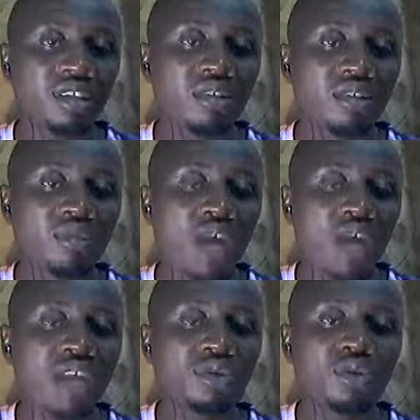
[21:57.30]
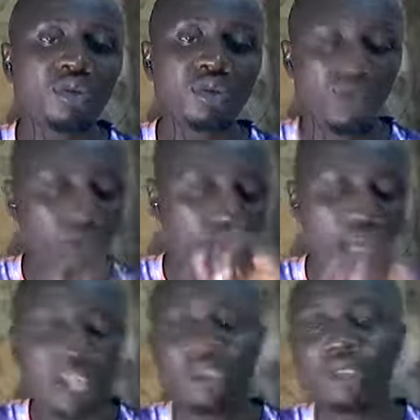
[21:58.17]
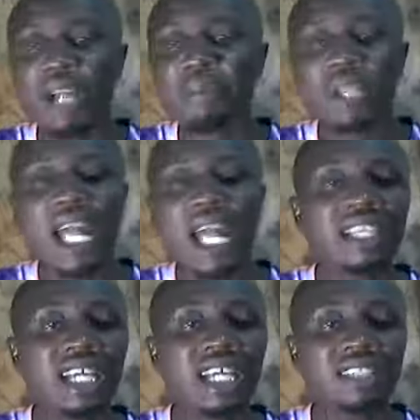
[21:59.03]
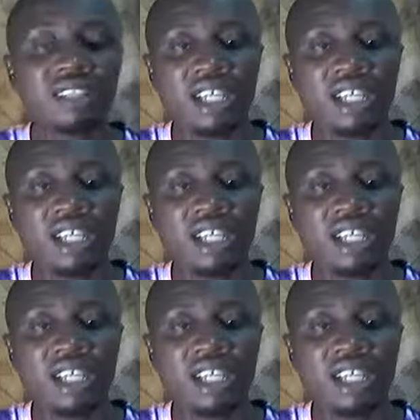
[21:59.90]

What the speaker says: When you when you apply that